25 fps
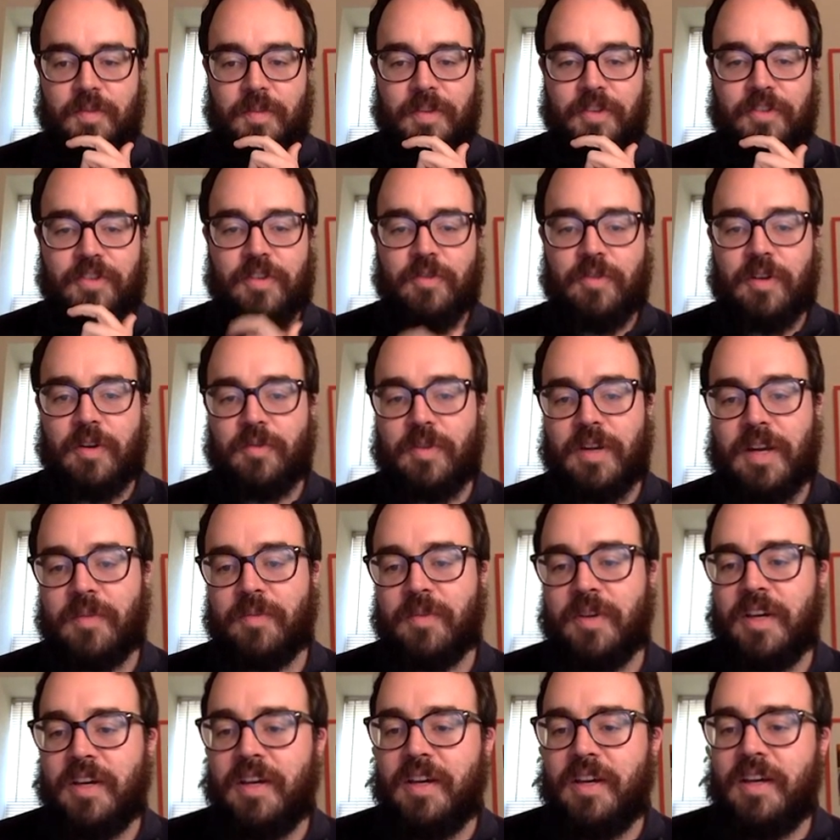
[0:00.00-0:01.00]
from a
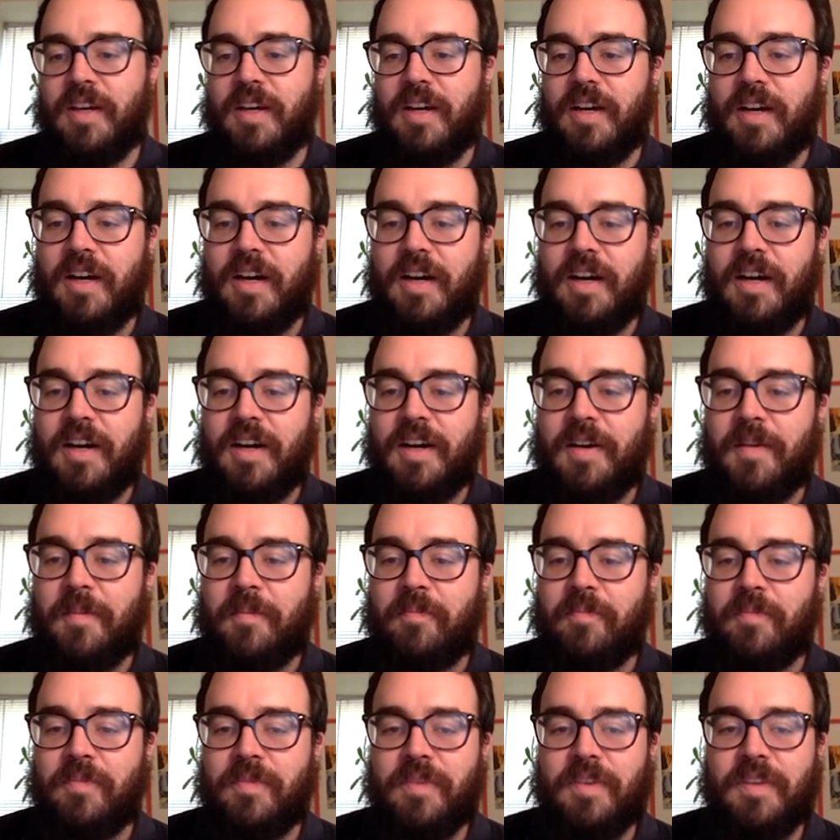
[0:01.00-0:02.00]
ref
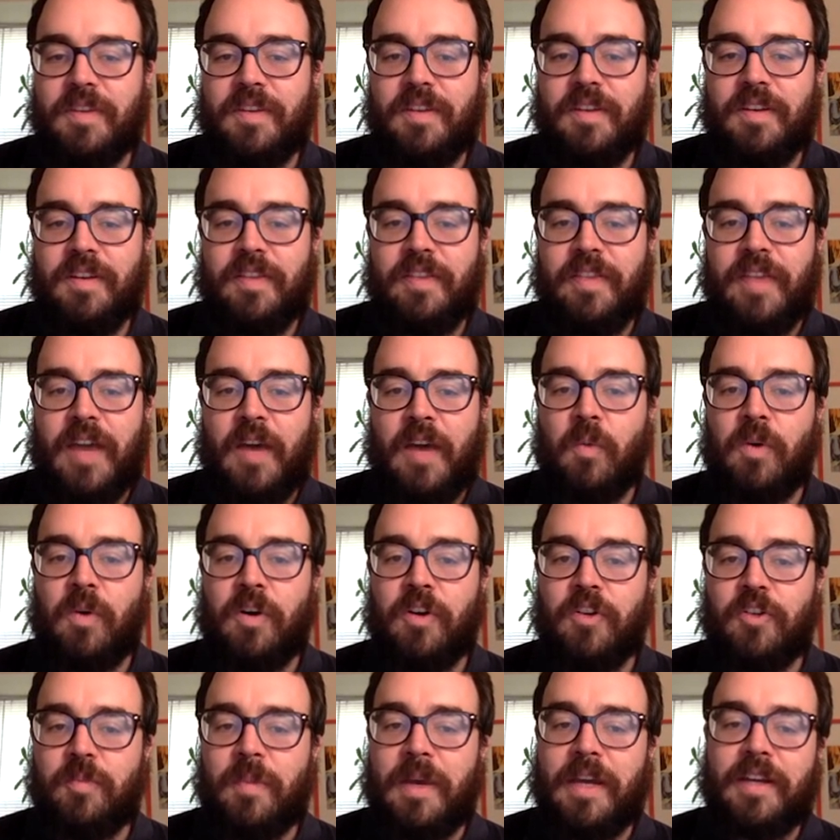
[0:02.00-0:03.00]
um, that
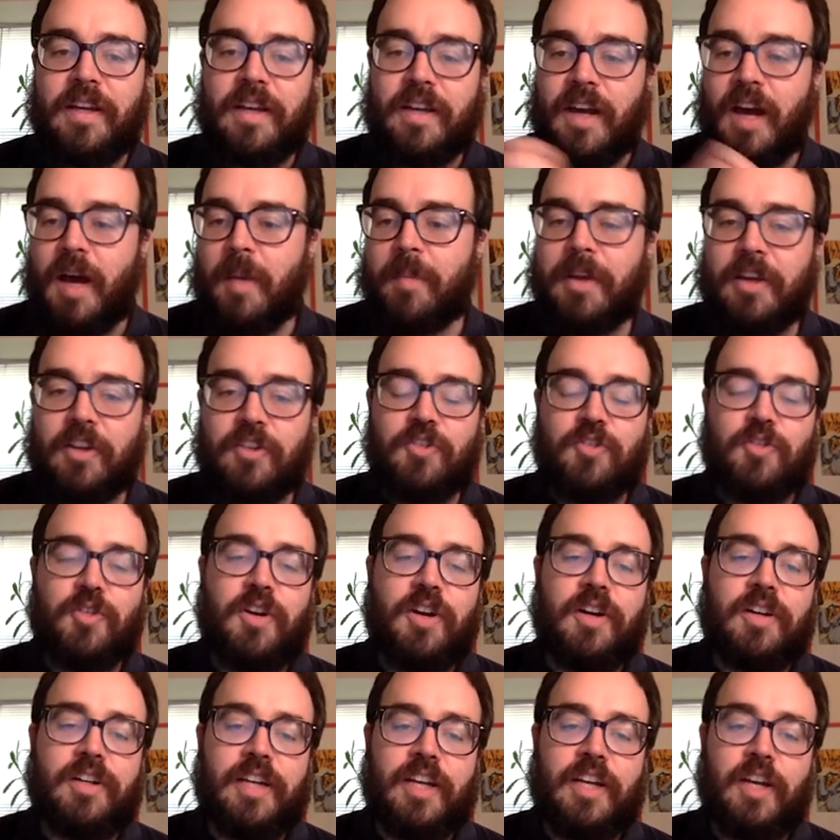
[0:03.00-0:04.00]
was making a copy
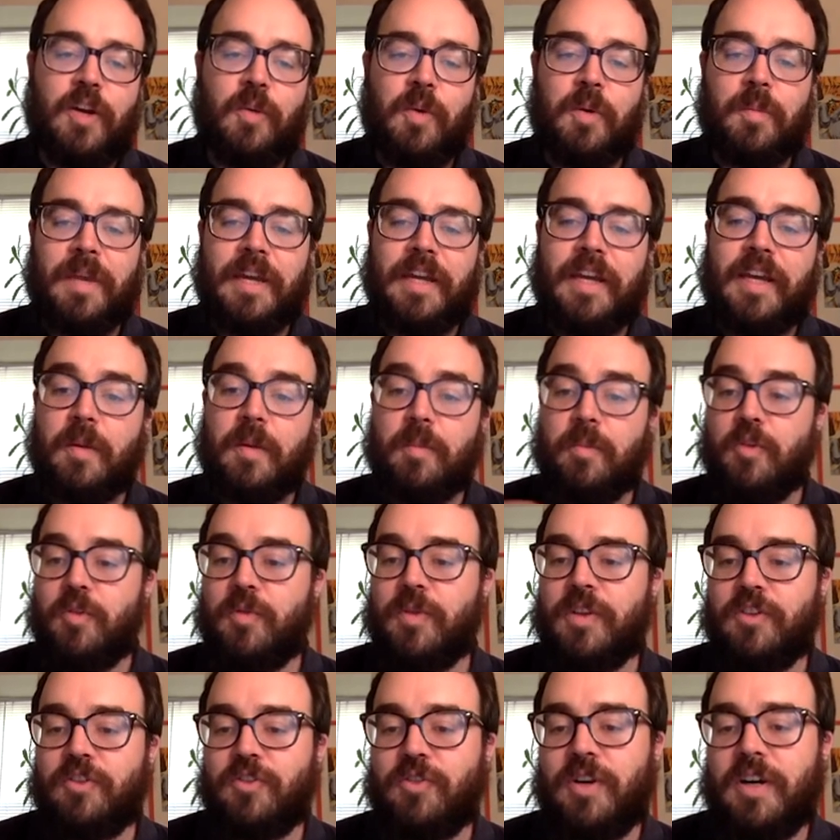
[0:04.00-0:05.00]
construct. Here we're making a
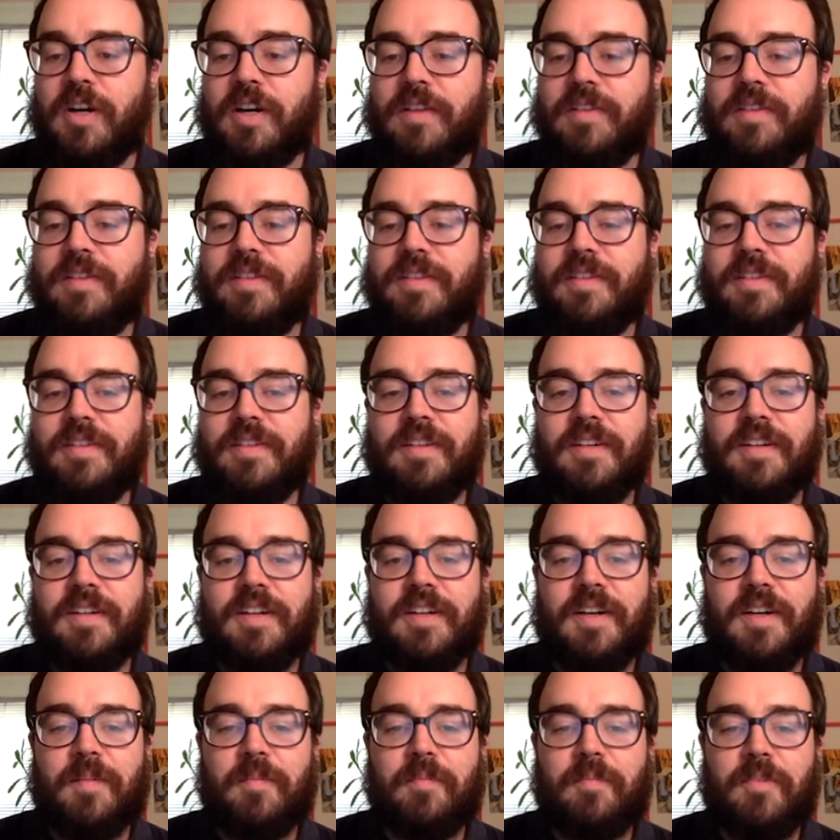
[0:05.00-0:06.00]
move construct.
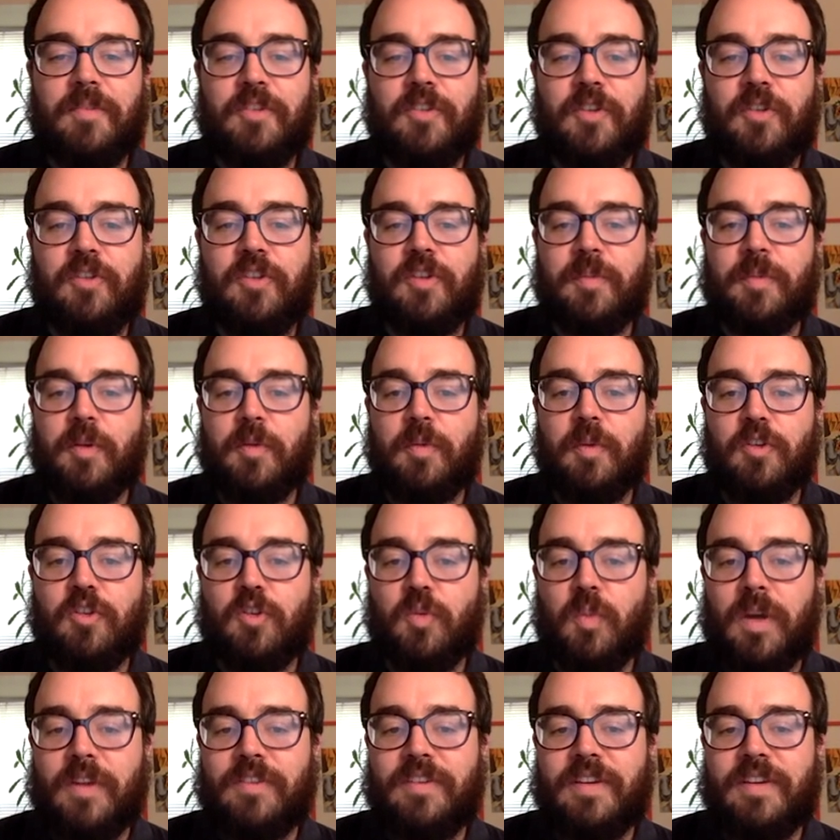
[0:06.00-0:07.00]
Um, so
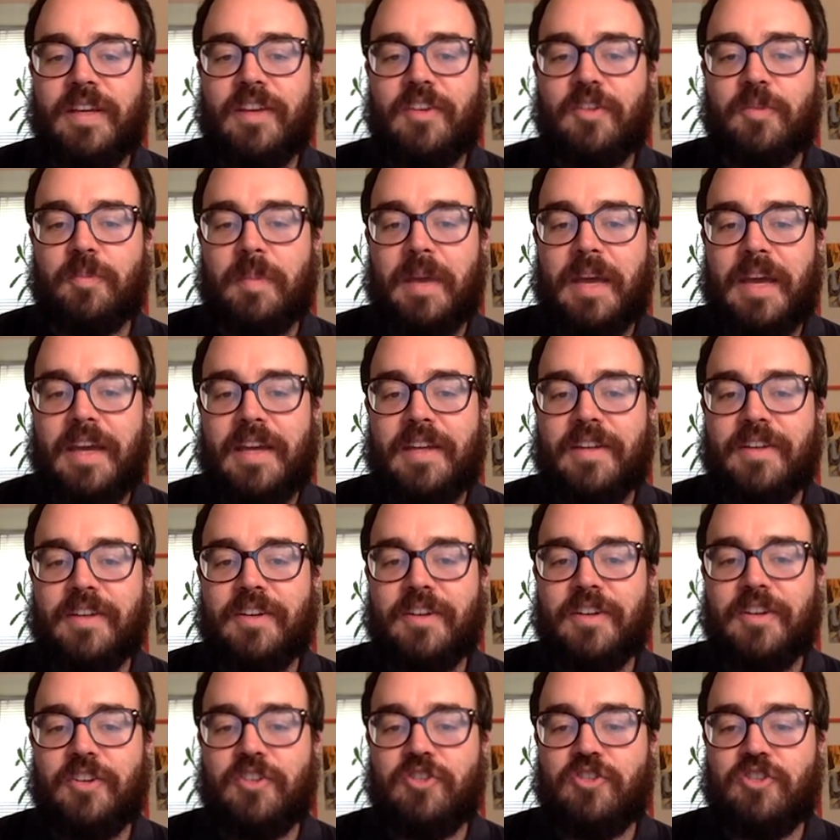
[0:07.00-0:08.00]
C++20 has
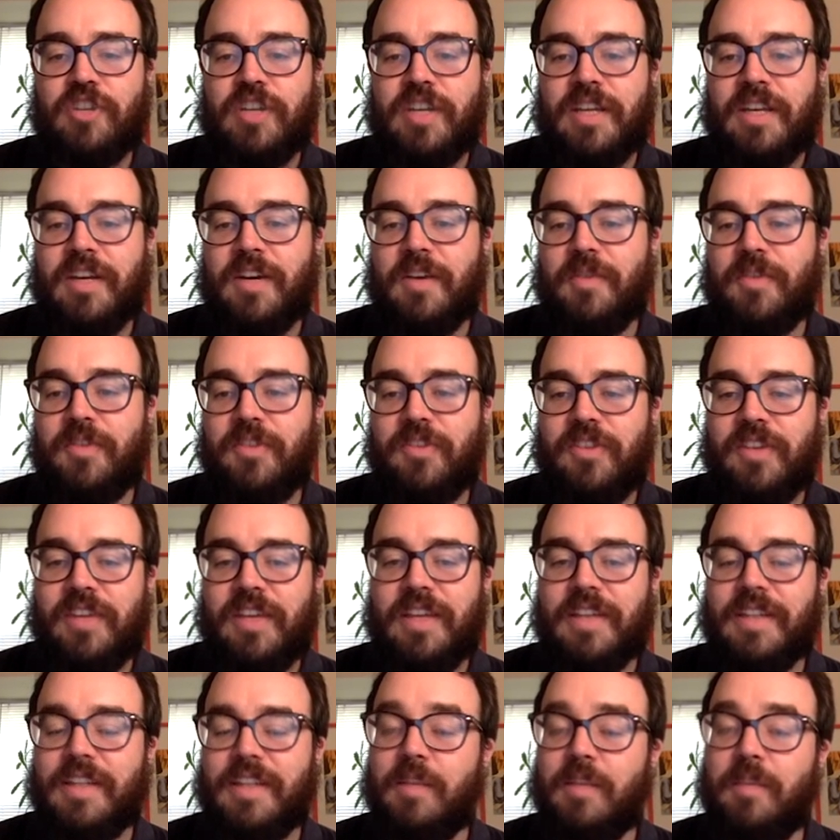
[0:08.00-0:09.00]
made G of
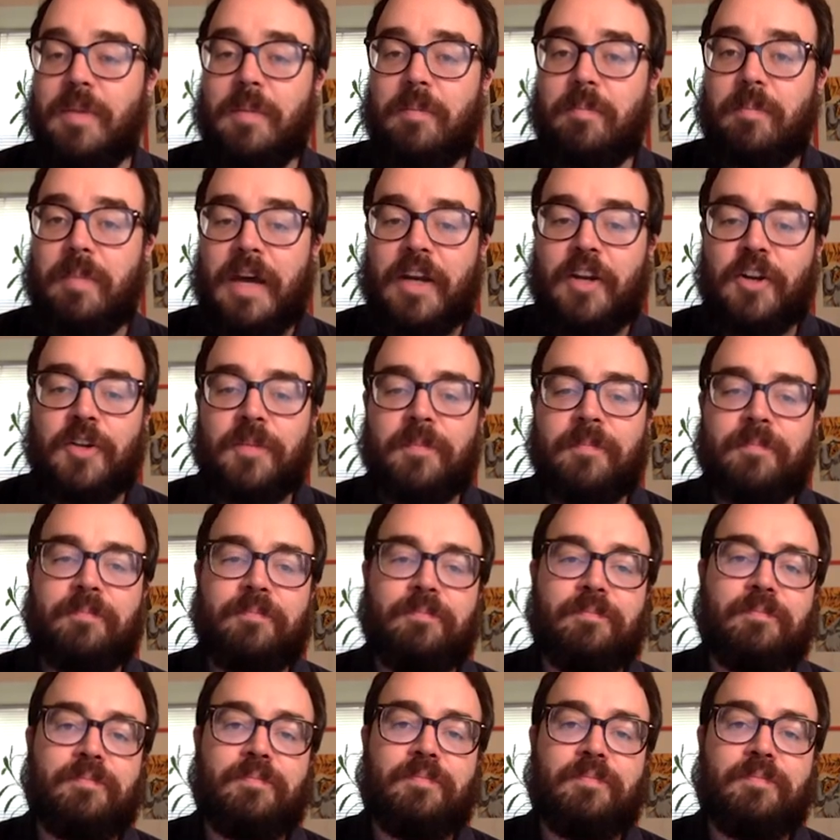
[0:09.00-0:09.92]
C a little bit better.